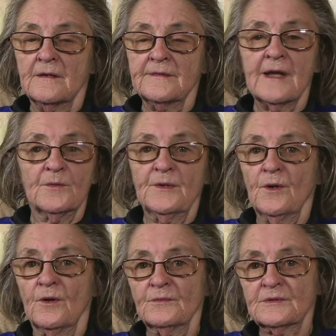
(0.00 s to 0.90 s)
No, we're
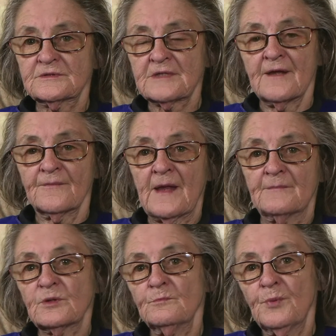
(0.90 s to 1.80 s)
not. We're
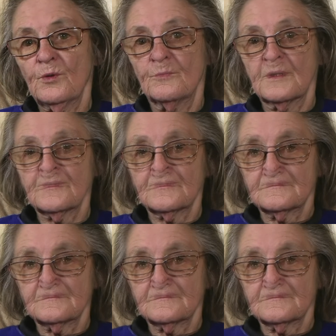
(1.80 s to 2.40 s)
Southampton, Bournemouth.